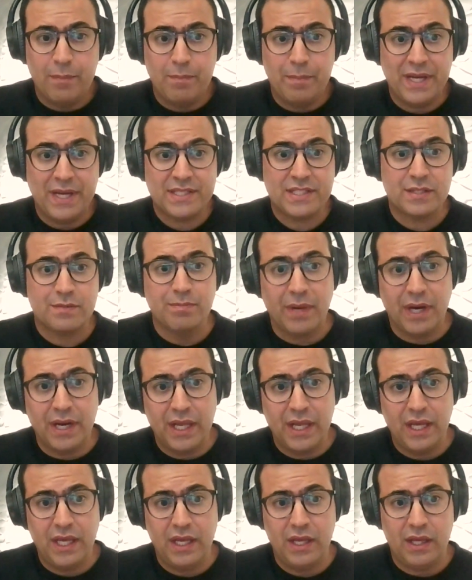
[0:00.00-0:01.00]
Best
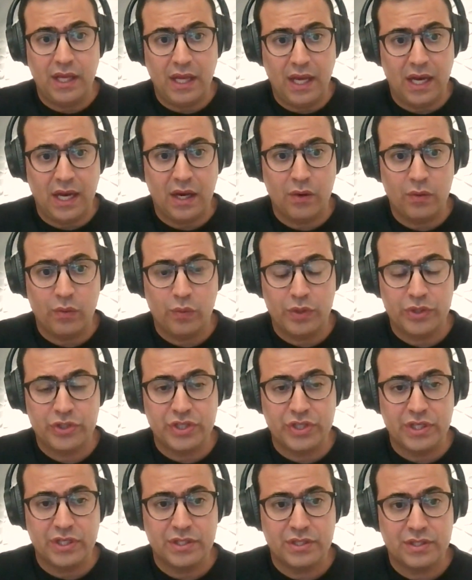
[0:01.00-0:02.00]
Money,
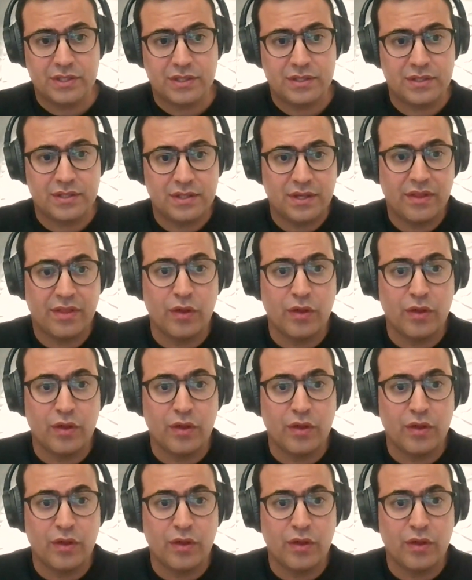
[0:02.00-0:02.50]
which is